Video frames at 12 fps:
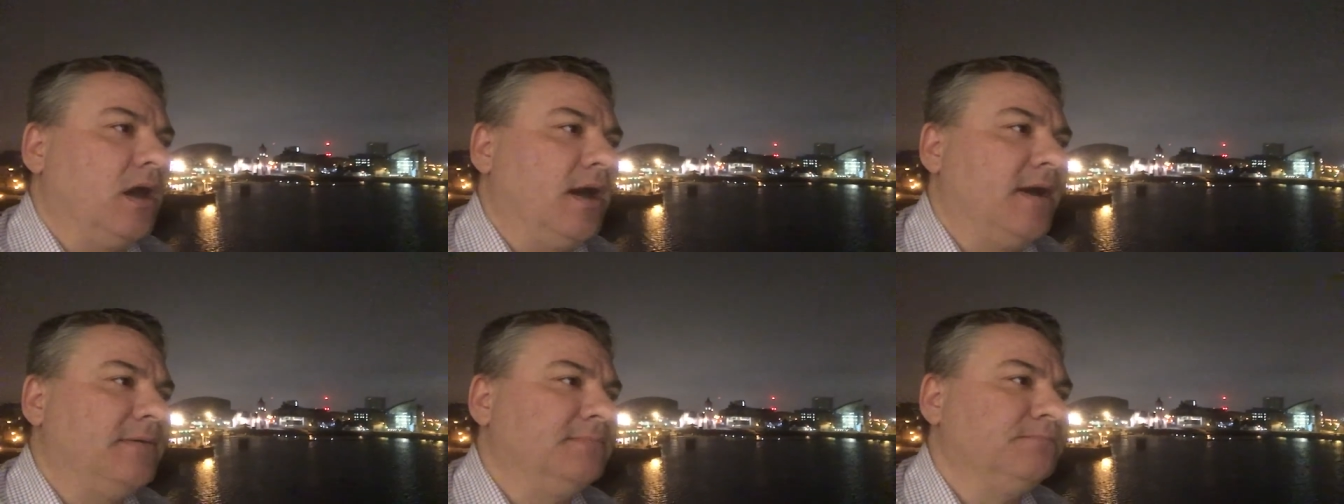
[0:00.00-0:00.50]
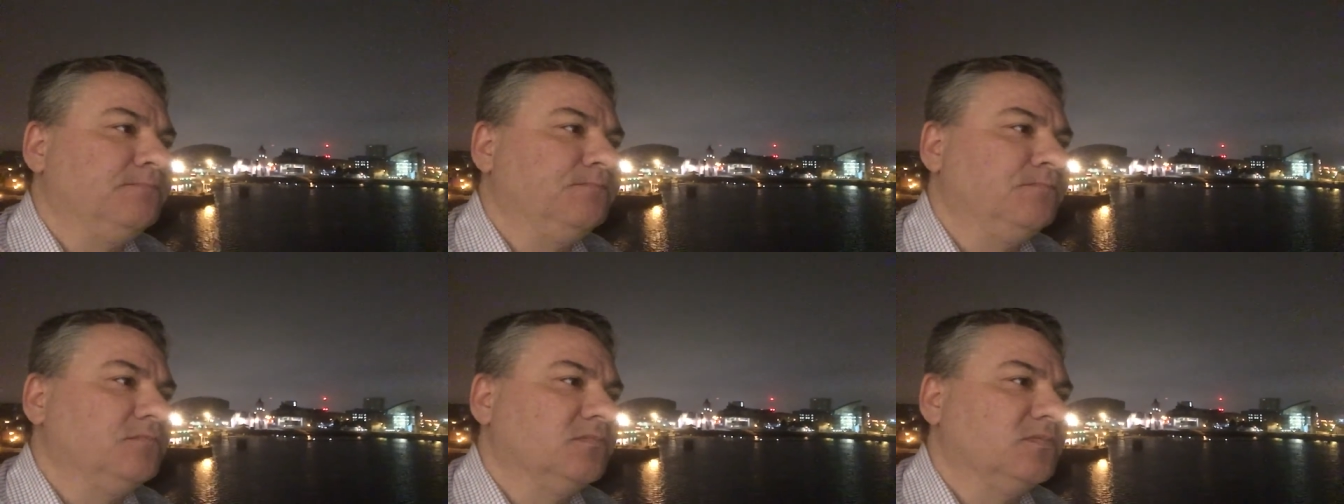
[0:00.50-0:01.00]
um,
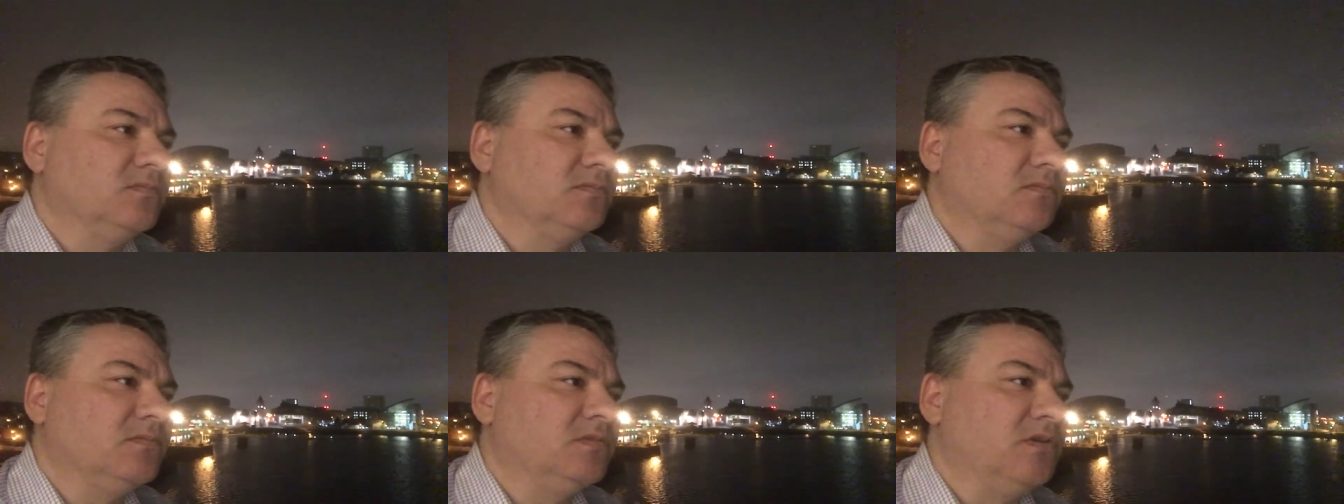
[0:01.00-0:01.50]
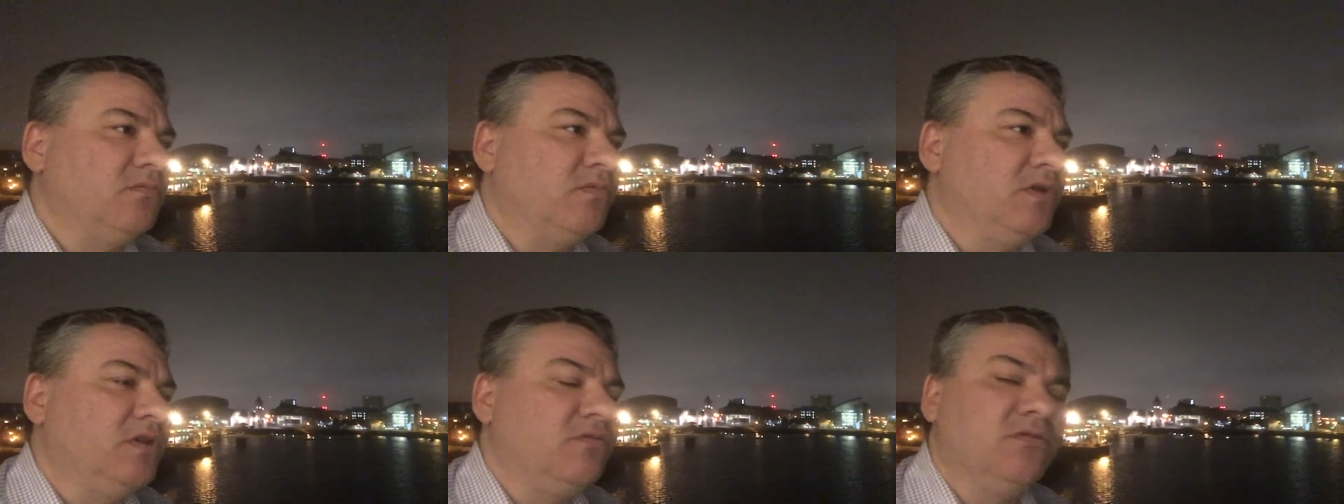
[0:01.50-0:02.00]
that
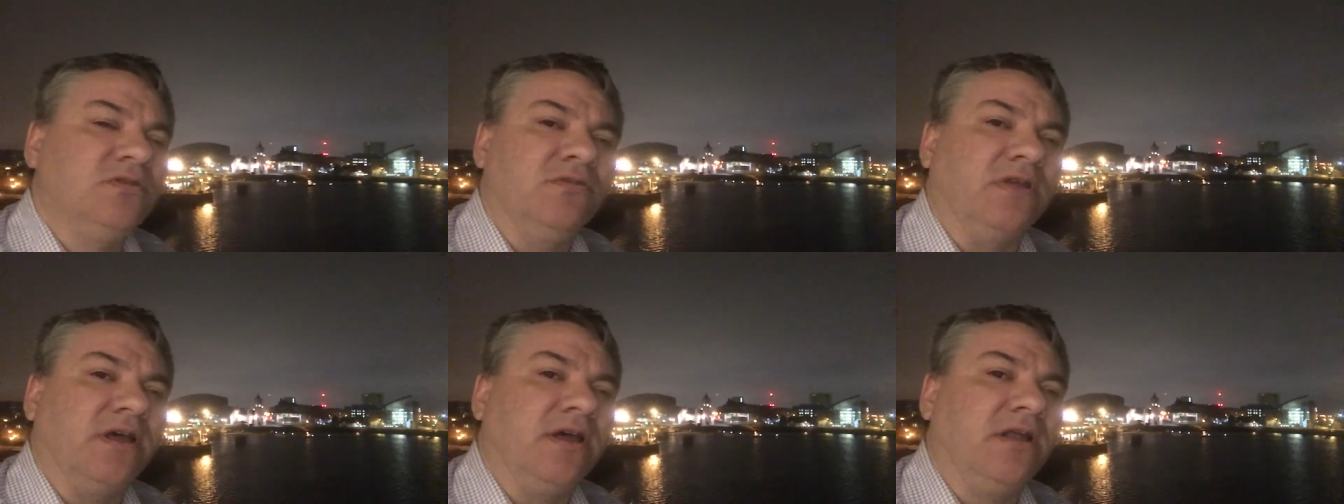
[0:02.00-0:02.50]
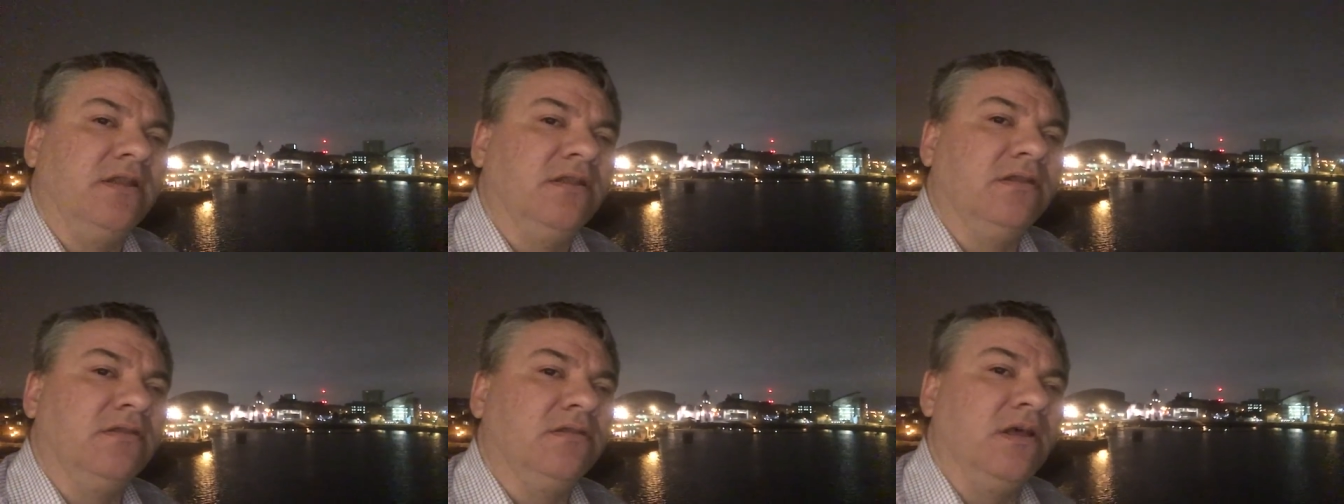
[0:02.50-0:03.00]
we don't do that,
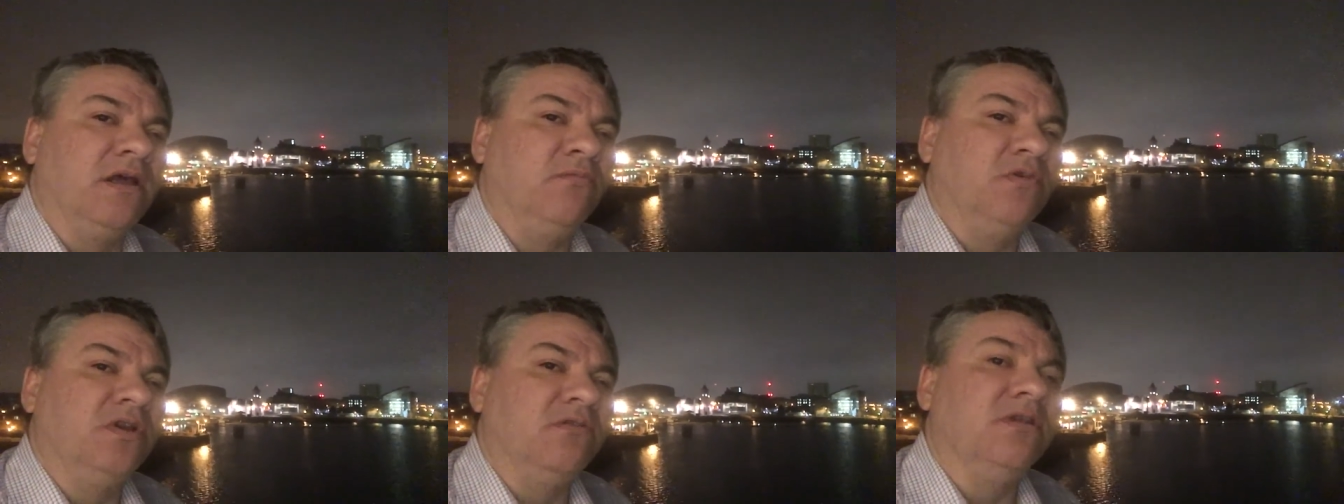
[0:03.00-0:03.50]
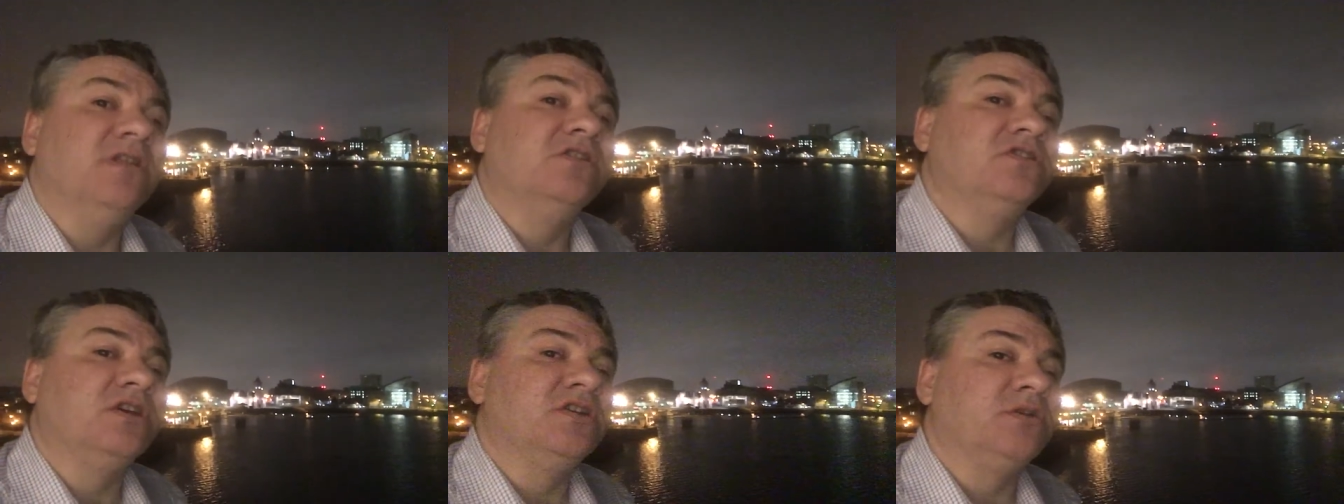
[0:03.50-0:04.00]
and and we don't need
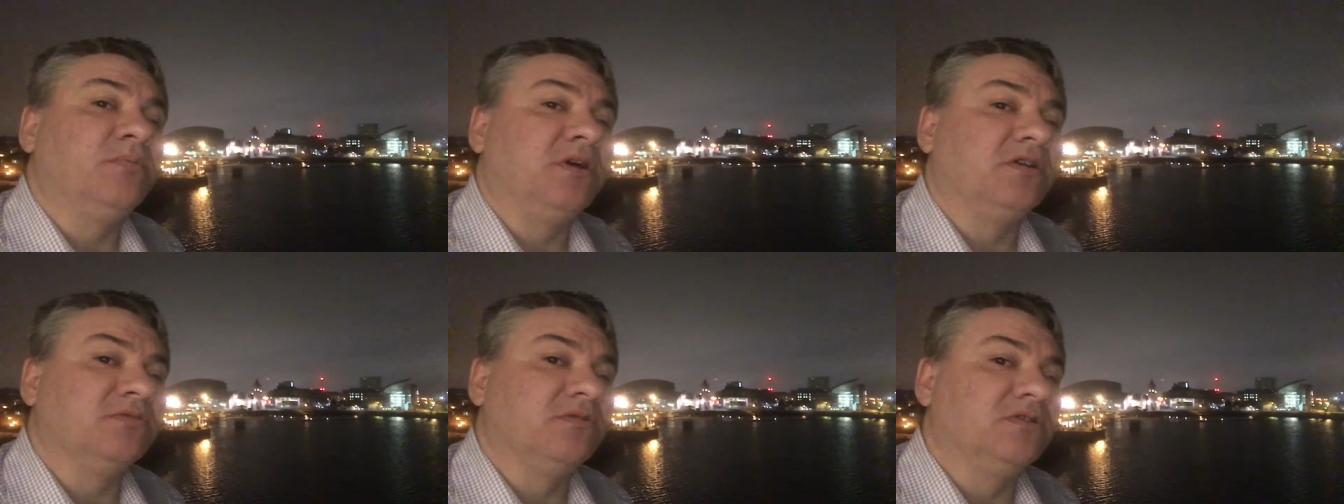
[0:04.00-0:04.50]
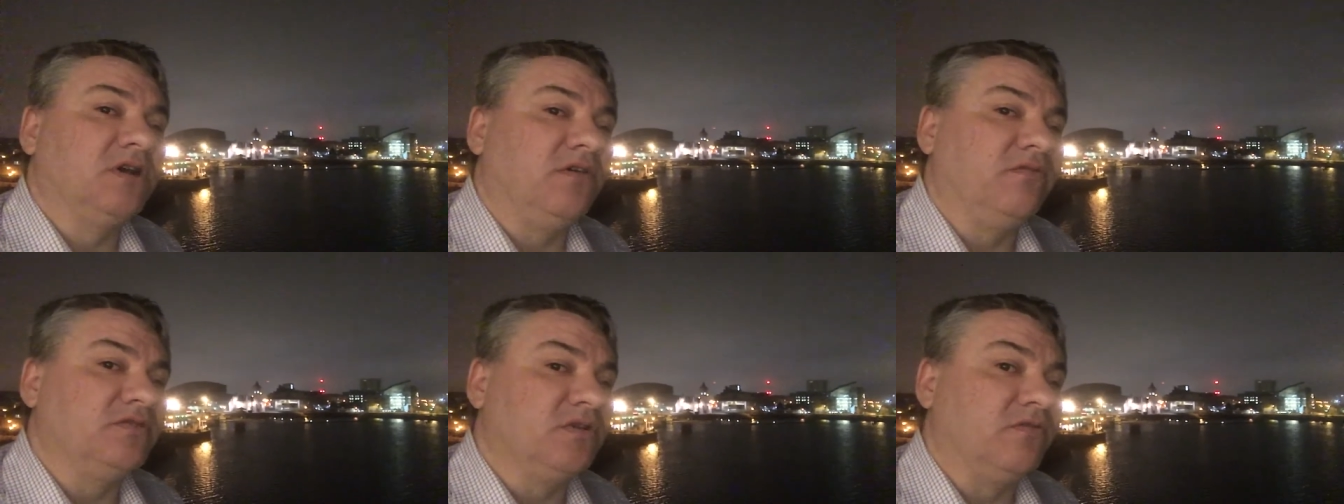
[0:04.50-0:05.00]
to change our passwords
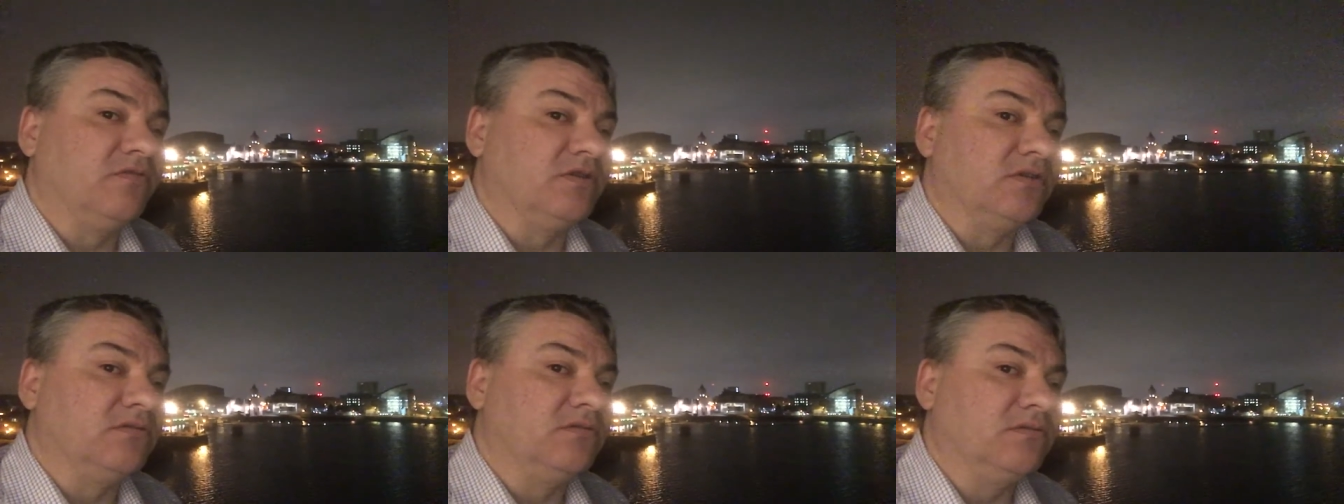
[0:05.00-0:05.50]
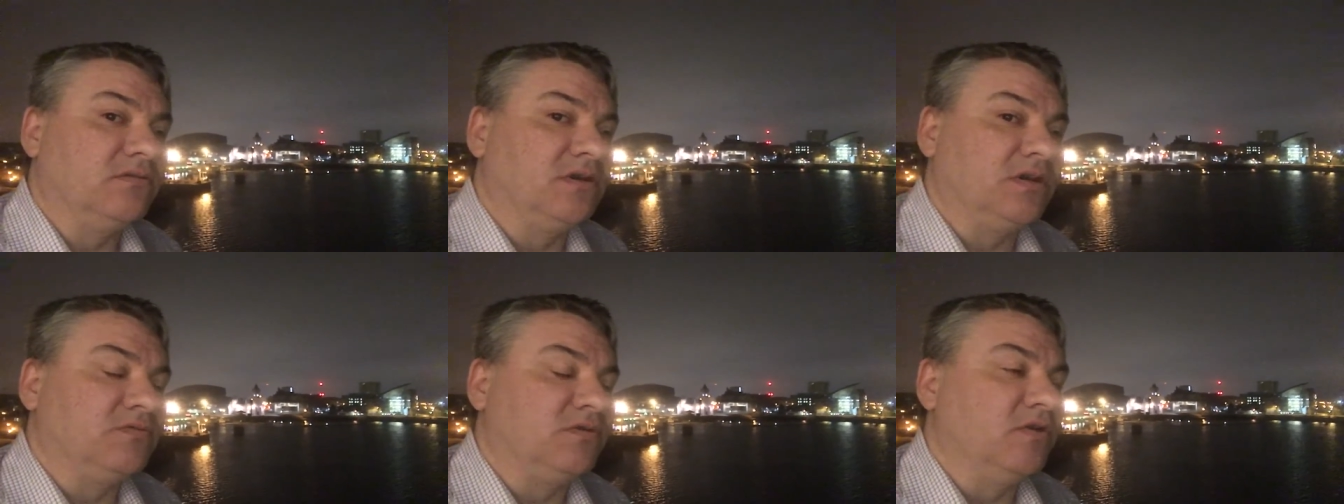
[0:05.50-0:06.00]
half as often
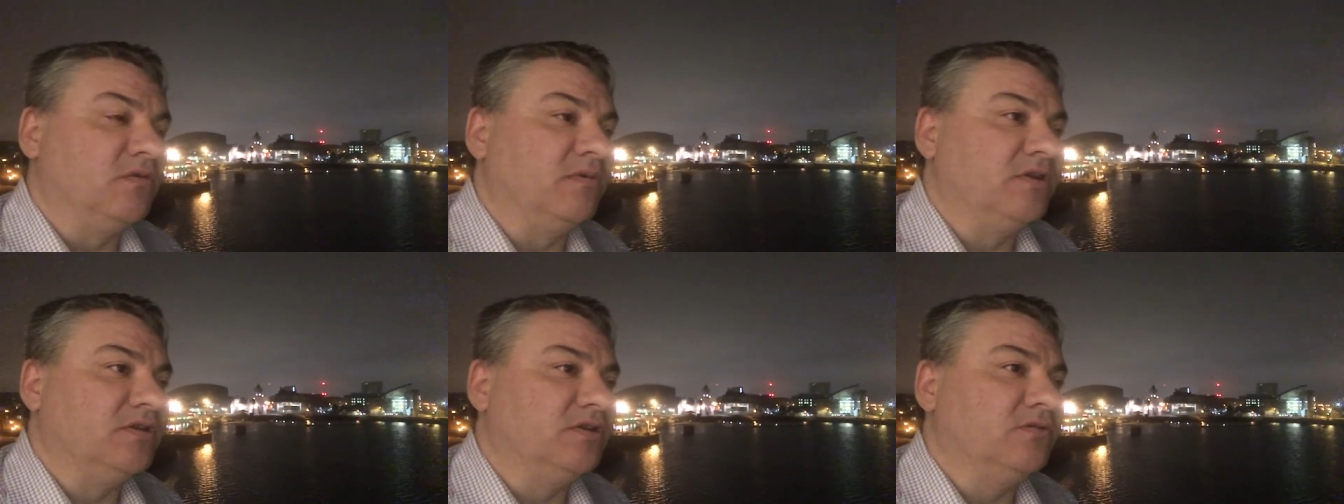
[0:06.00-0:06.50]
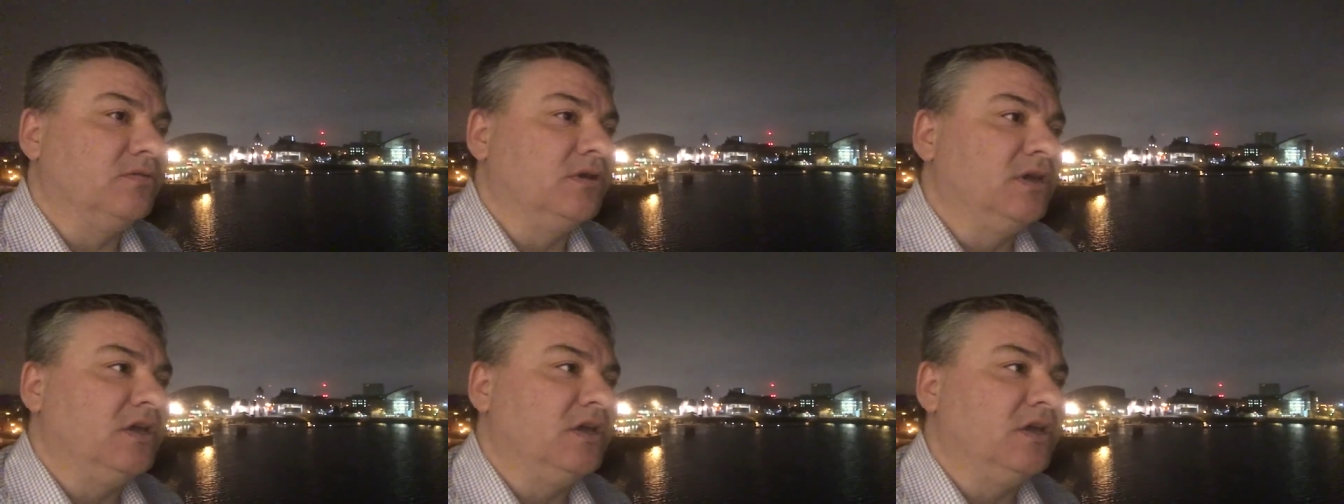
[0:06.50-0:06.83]
as we normally do